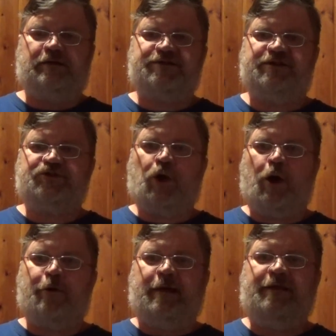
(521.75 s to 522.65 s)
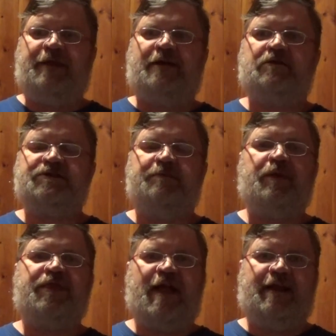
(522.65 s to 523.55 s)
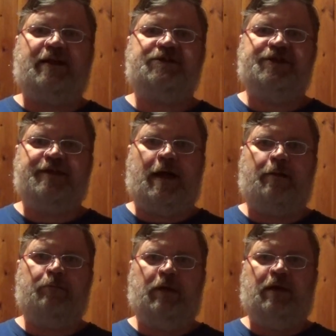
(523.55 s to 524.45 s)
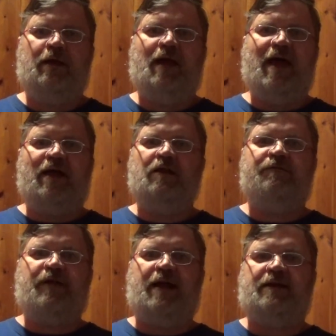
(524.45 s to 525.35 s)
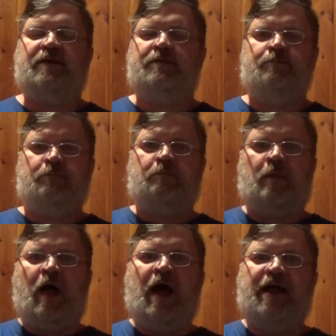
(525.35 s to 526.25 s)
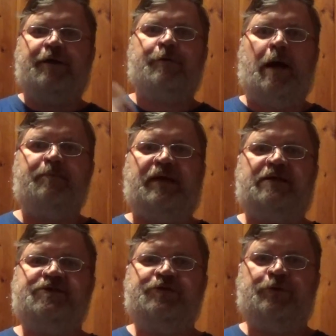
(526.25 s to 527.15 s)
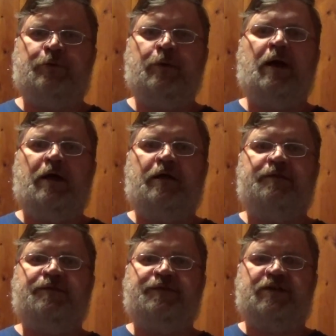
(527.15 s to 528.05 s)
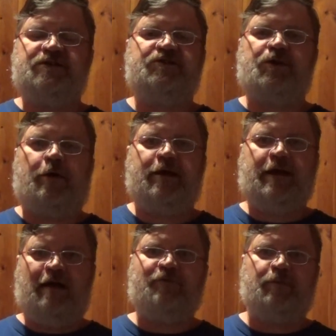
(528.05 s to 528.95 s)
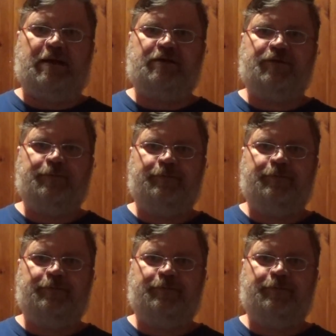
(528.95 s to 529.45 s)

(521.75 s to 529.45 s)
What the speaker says: Centauri that are sympathetic to them elevated higher up into the Centauri government.